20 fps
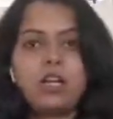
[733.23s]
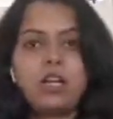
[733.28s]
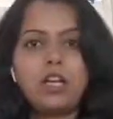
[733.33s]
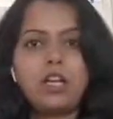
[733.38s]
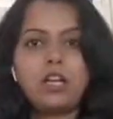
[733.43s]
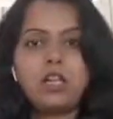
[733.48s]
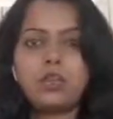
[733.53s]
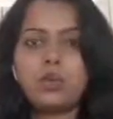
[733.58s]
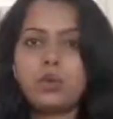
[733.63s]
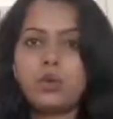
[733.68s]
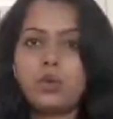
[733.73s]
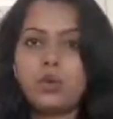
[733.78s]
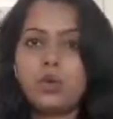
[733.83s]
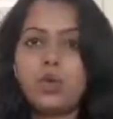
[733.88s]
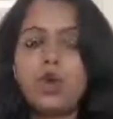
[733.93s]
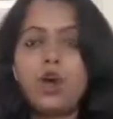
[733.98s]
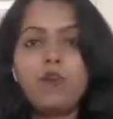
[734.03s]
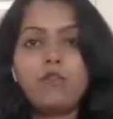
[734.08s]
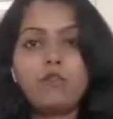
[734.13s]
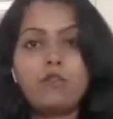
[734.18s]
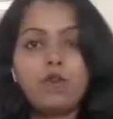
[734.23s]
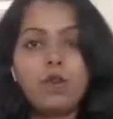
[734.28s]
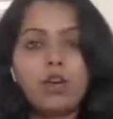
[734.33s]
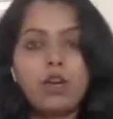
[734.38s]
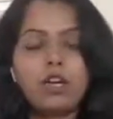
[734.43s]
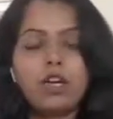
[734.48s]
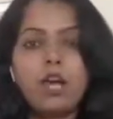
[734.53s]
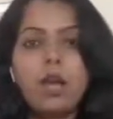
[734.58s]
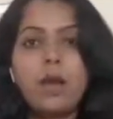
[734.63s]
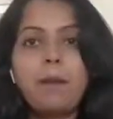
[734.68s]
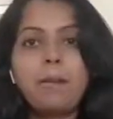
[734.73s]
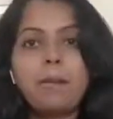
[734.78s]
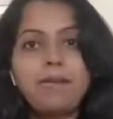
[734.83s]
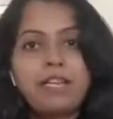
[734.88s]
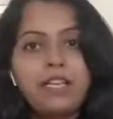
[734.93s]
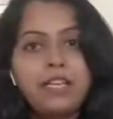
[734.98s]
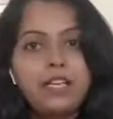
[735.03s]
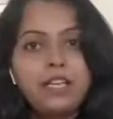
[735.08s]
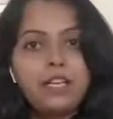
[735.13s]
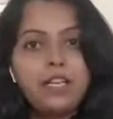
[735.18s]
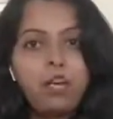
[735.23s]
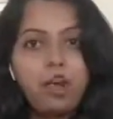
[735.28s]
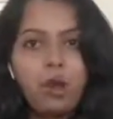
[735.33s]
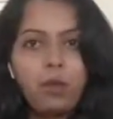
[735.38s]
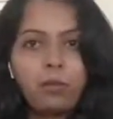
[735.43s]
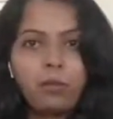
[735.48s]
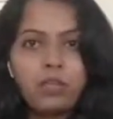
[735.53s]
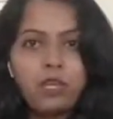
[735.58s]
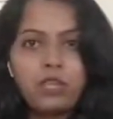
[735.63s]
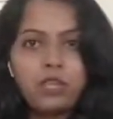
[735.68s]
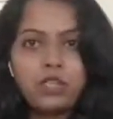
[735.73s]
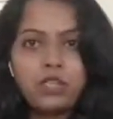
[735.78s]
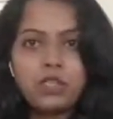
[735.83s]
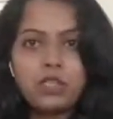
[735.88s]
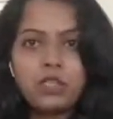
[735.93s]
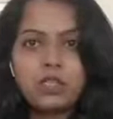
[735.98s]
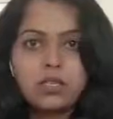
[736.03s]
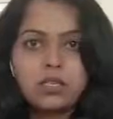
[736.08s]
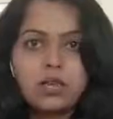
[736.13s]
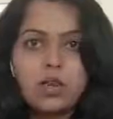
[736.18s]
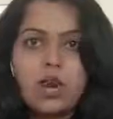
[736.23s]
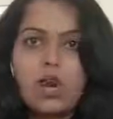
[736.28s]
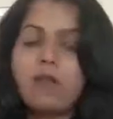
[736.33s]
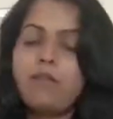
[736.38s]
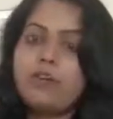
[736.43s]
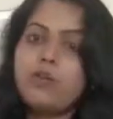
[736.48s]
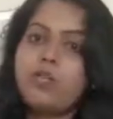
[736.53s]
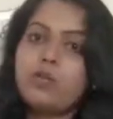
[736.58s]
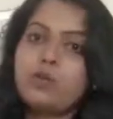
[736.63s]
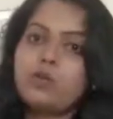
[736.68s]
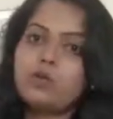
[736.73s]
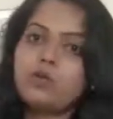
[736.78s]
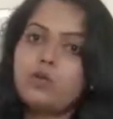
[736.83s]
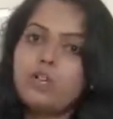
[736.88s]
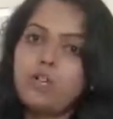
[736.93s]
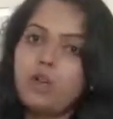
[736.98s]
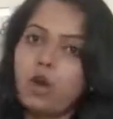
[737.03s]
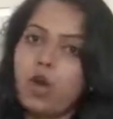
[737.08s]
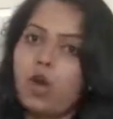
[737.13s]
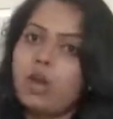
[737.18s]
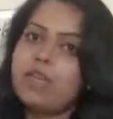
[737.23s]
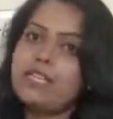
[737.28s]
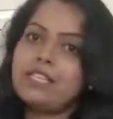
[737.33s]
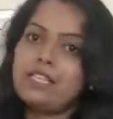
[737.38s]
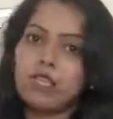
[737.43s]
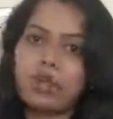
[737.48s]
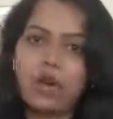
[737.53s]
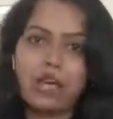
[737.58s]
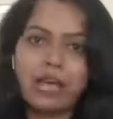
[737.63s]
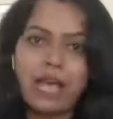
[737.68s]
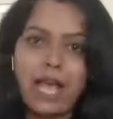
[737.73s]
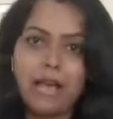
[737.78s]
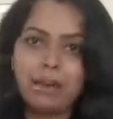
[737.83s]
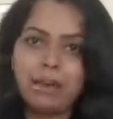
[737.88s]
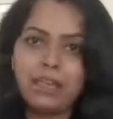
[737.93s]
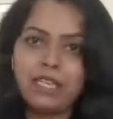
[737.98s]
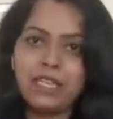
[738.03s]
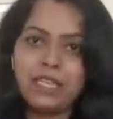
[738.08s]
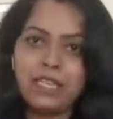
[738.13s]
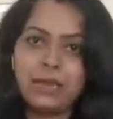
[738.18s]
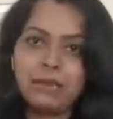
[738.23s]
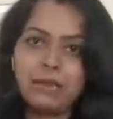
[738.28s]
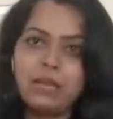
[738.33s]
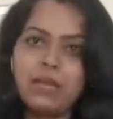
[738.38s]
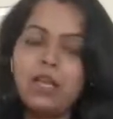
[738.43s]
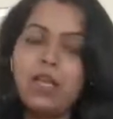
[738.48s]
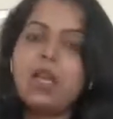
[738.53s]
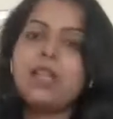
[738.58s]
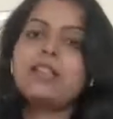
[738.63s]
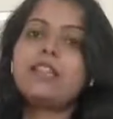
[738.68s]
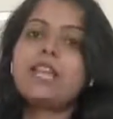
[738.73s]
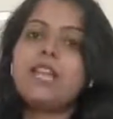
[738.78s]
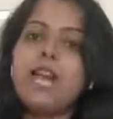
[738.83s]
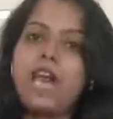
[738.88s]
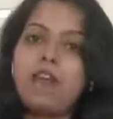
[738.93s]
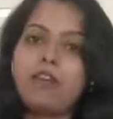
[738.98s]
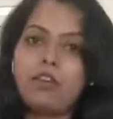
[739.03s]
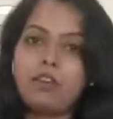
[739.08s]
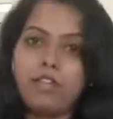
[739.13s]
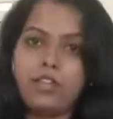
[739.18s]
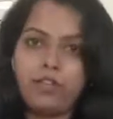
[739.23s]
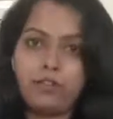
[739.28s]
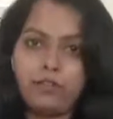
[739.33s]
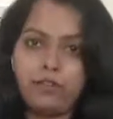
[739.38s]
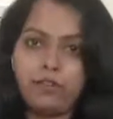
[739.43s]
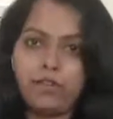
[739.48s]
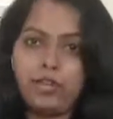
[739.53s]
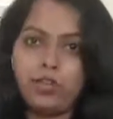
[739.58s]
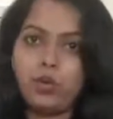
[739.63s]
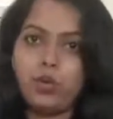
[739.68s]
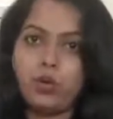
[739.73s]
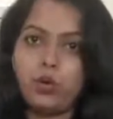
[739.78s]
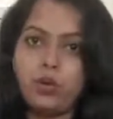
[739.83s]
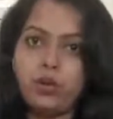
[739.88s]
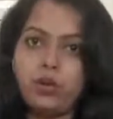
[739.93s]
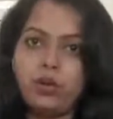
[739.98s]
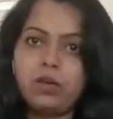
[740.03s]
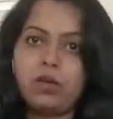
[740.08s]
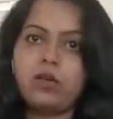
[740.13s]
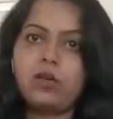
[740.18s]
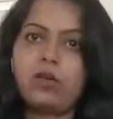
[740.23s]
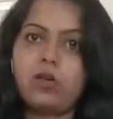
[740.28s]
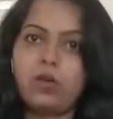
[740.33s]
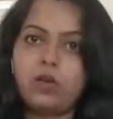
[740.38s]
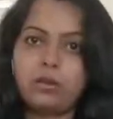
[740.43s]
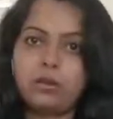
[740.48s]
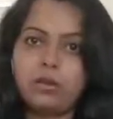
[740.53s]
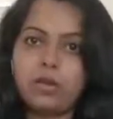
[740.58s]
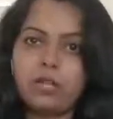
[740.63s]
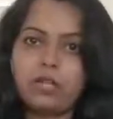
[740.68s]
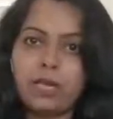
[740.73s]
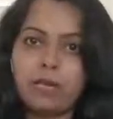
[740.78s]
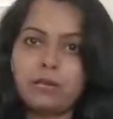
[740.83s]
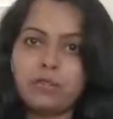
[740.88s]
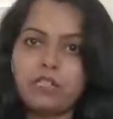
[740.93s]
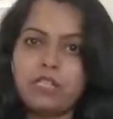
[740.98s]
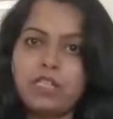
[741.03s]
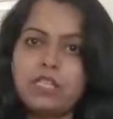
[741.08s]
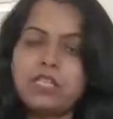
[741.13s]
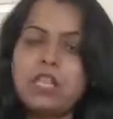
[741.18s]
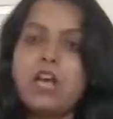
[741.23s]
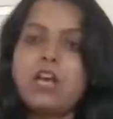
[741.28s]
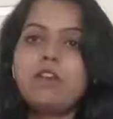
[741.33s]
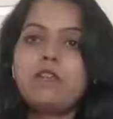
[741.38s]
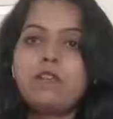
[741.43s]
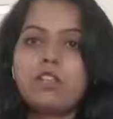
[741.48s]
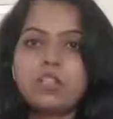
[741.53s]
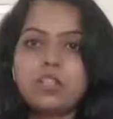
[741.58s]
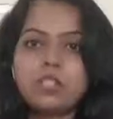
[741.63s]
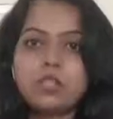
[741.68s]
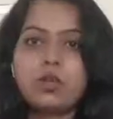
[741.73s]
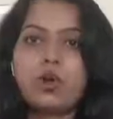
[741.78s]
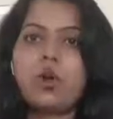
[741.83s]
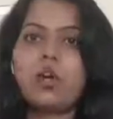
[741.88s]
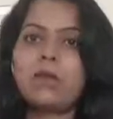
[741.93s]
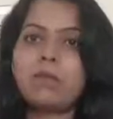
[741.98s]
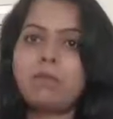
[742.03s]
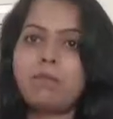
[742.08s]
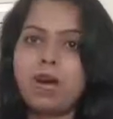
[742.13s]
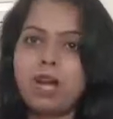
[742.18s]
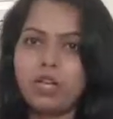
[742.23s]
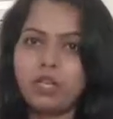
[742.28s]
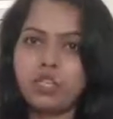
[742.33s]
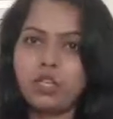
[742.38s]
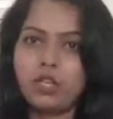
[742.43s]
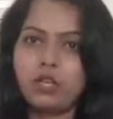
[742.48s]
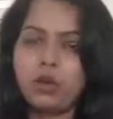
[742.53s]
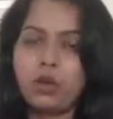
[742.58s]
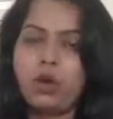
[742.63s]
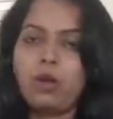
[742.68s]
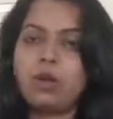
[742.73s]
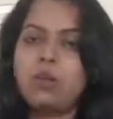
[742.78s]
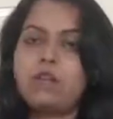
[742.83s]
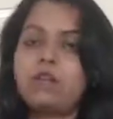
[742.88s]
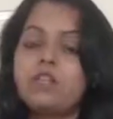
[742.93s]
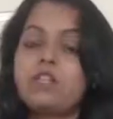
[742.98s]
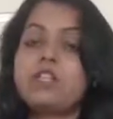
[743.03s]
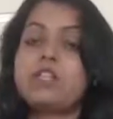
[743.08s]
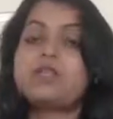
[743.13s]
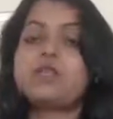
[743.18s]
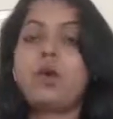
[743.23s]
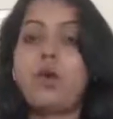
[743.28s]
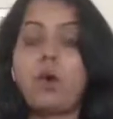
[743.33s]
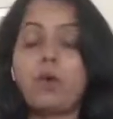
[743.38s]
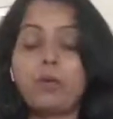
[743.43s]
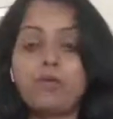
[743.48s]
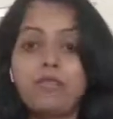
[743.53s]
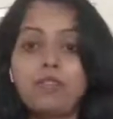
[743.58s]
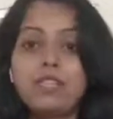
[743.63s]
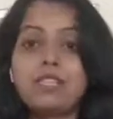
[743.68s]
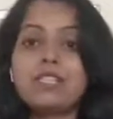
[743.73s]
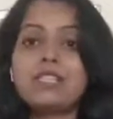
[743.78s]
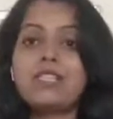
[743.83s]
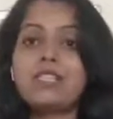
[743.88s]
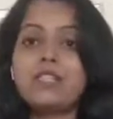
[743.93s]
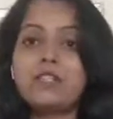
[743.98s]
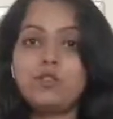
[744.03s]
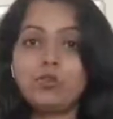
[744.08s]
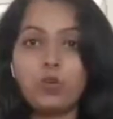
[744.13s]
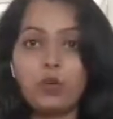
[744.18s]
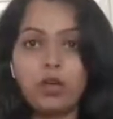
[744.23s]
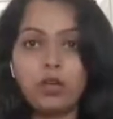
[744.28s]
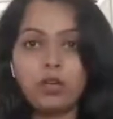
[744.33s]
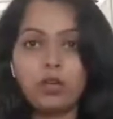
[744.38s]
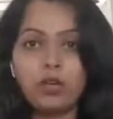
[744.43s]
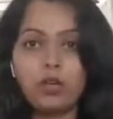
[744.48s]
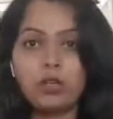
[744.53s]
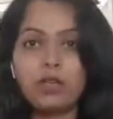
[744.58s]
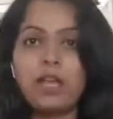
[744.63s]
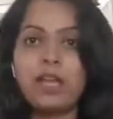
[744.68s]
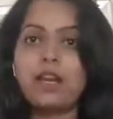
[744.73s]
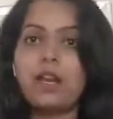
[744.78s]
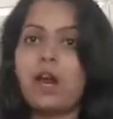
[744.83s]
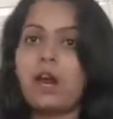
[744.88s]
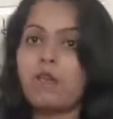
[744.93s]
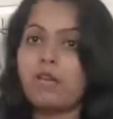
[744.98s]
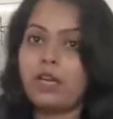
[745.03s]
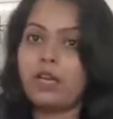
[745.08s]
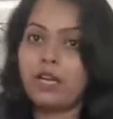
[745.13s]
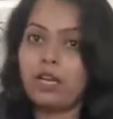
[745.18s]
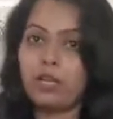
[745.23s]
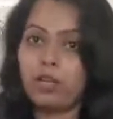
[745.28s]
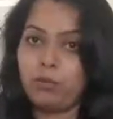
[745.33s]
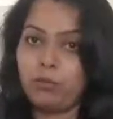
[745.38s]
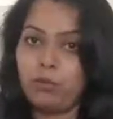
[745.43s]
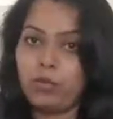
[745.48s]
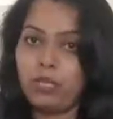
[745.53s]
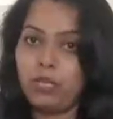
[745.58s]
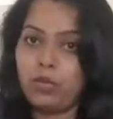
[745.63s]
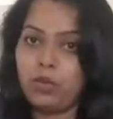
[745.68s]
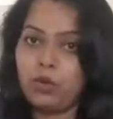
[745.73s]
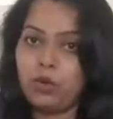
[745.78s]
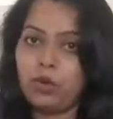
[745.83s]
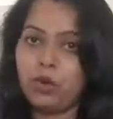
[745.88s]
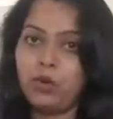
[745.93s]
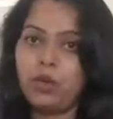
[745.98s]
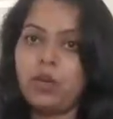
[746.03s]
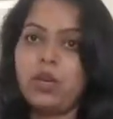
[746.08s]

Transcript: So for military operations, our usual law is not applicable. They have a different code for themselves, which is called martial law, which is obviously stricter than our Indian Penal Code.